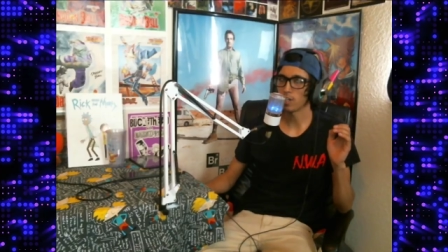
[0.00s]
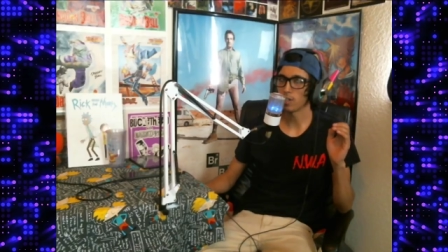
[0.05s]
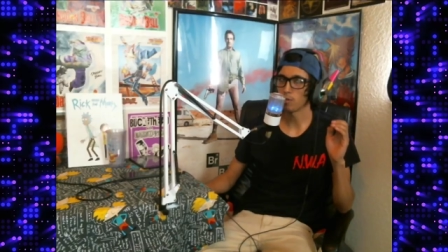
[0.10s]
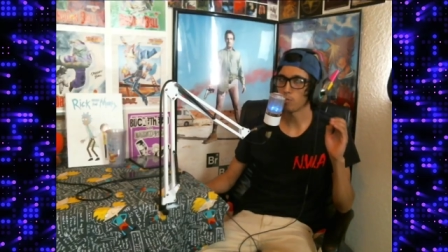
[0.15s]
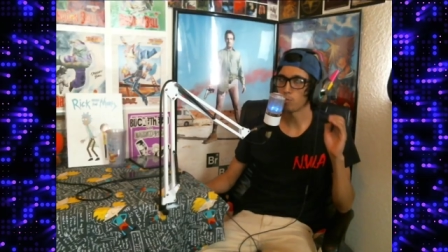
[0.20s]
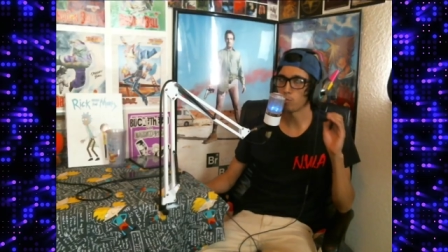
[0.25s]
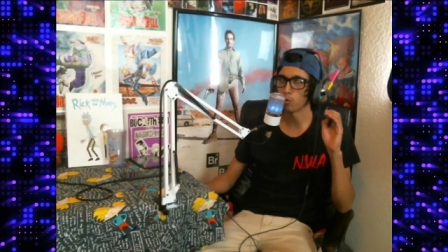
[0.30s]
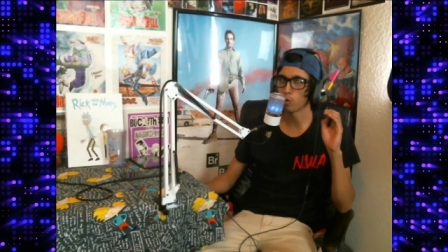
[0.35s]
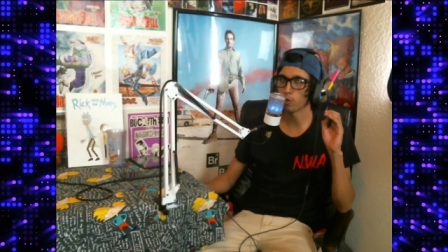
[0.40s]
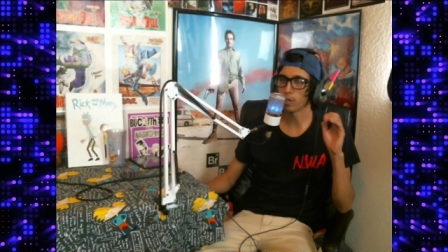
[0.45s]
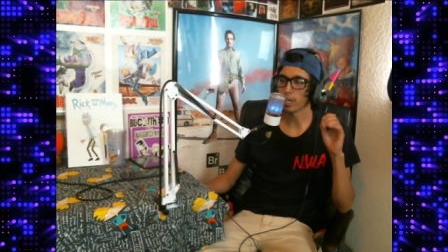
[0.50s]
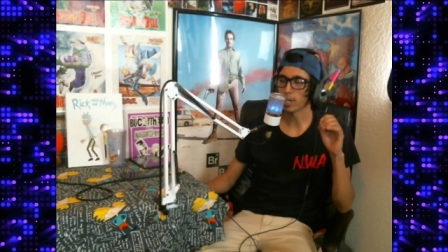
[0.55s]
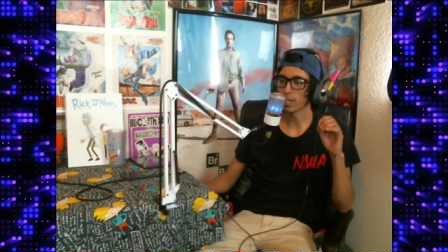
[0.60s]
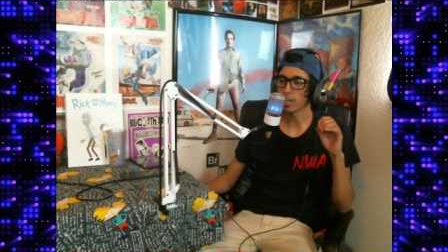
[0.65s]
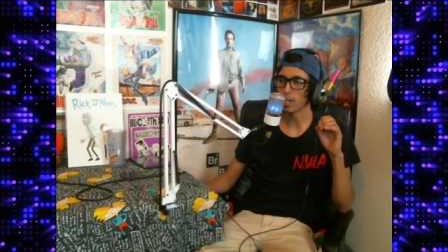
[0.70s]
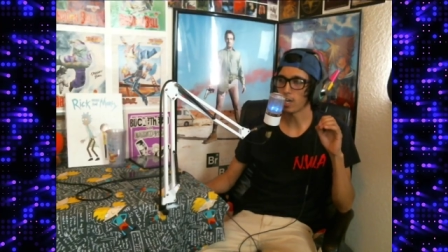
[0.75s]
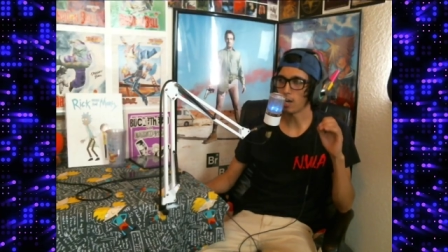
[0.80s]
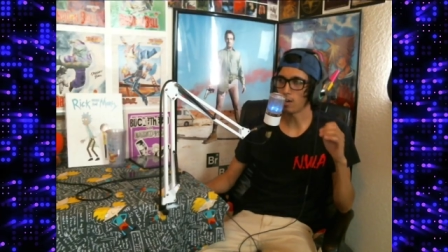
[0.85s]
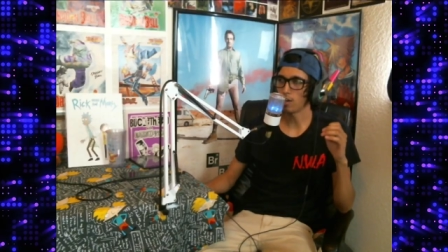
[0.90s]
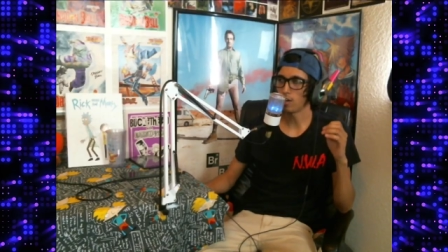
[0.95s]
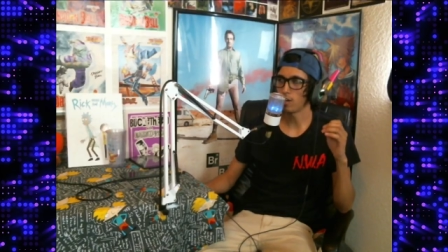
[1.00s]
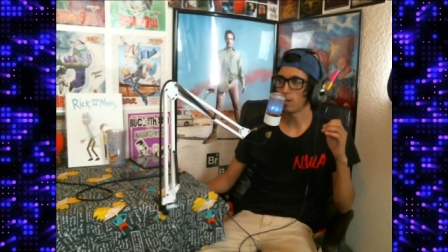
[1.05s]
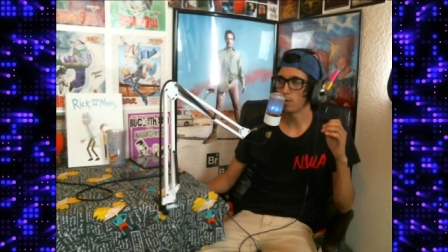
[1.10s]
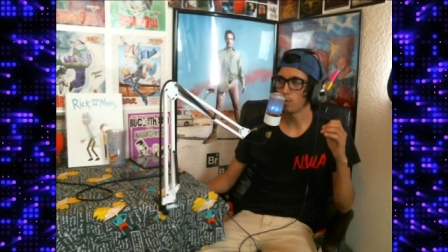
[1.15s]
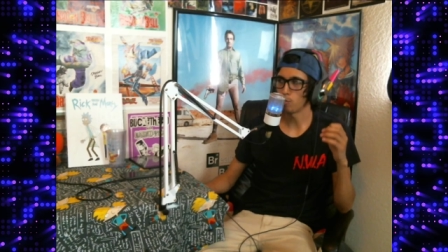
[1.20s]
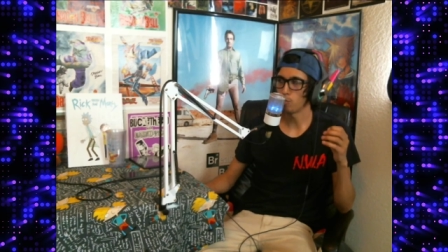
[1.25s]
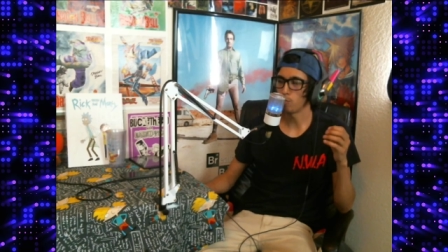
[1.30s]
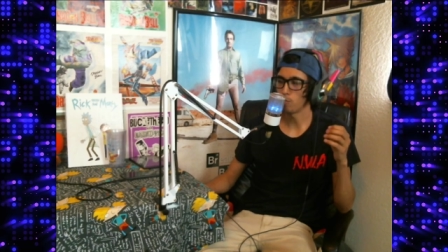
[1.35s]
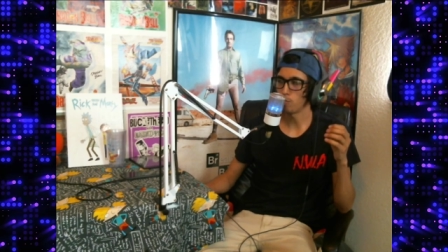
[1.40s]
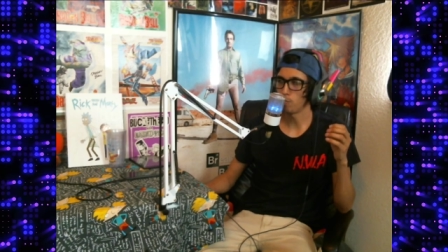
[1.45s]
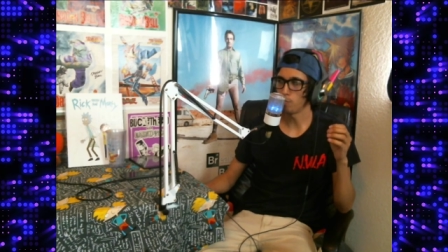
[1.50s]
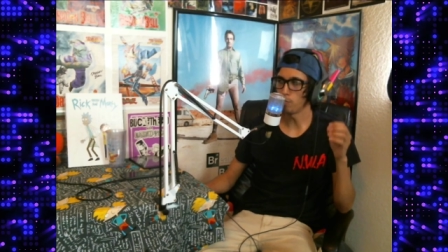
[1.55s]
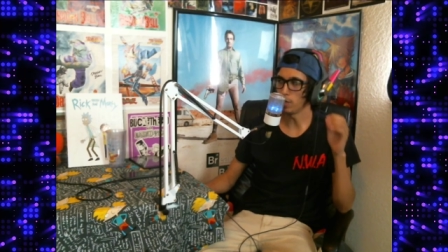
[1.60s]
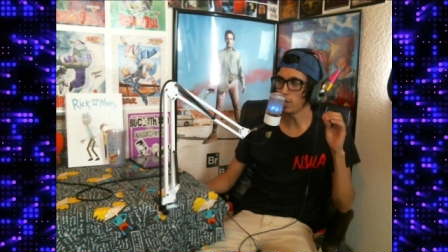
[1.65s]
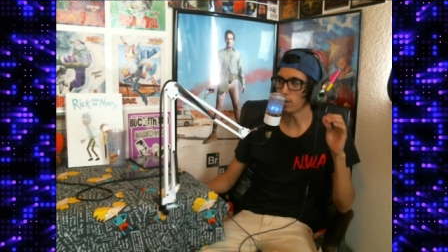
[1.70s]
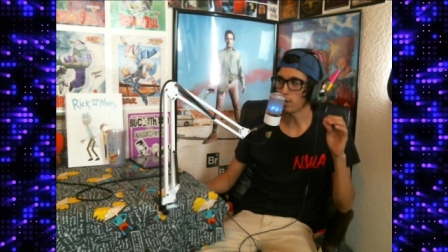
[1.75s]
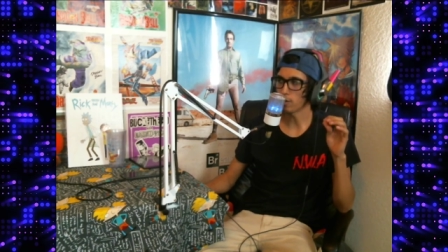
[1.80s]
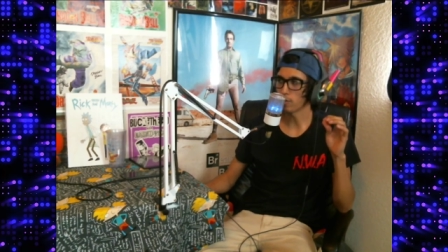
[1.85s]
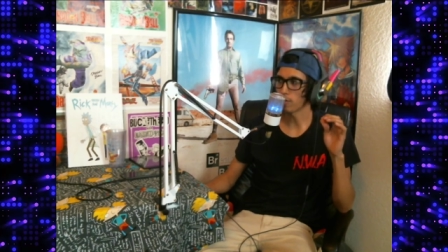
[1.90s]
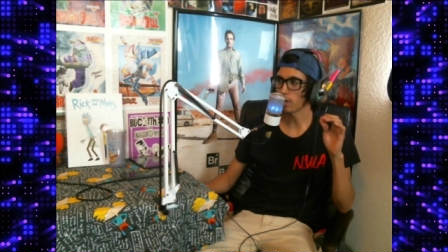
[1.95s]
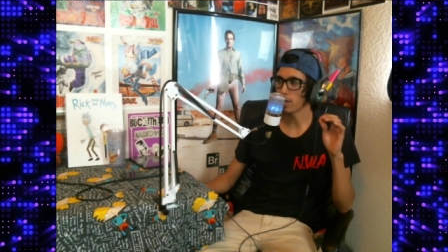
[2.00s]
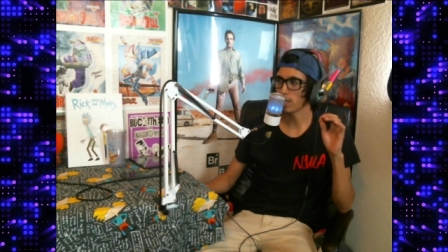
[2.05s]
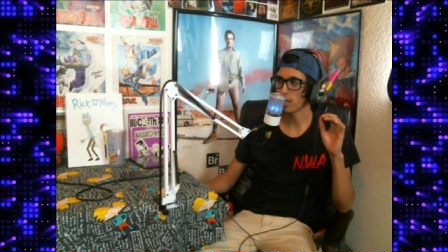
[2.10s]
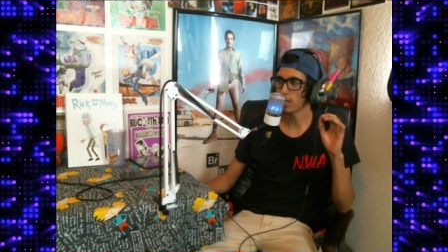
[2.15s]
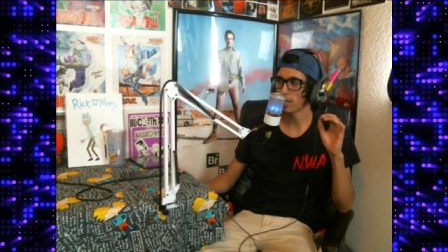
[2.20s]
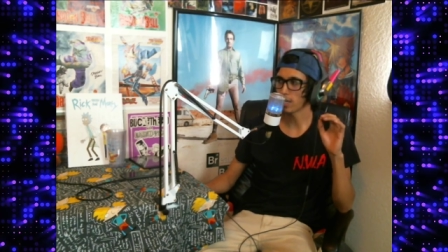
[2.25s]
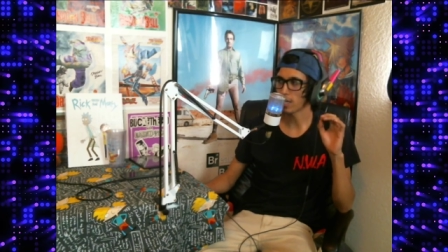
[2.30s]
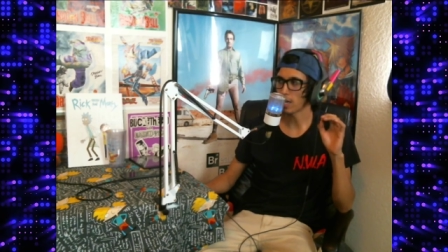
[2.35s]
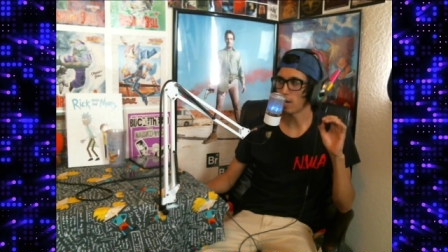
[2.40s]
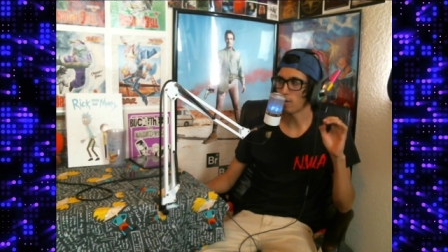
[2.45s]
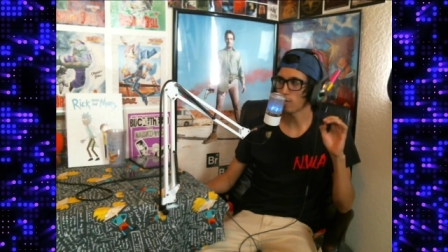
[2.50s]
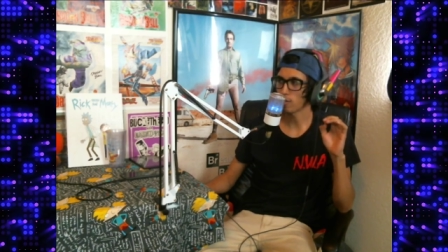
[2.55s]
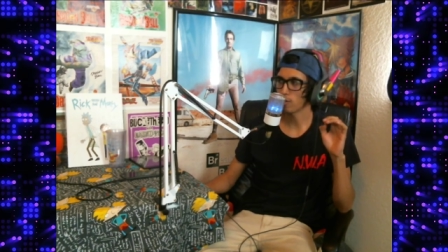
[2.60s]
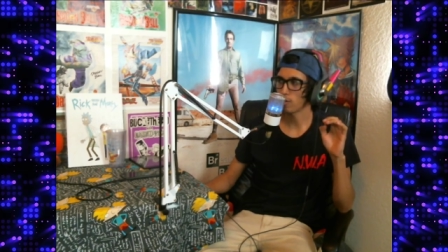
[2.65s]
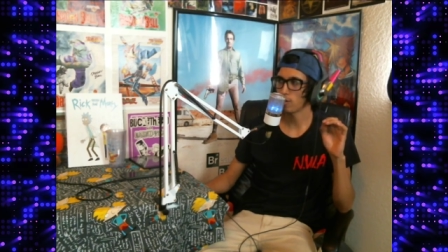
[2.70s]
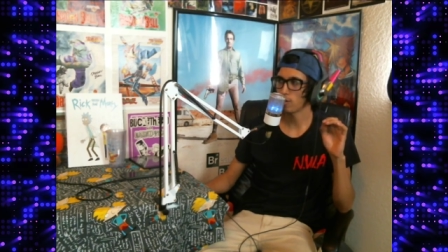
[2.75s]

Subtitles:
brewing beer, right? Like alcohol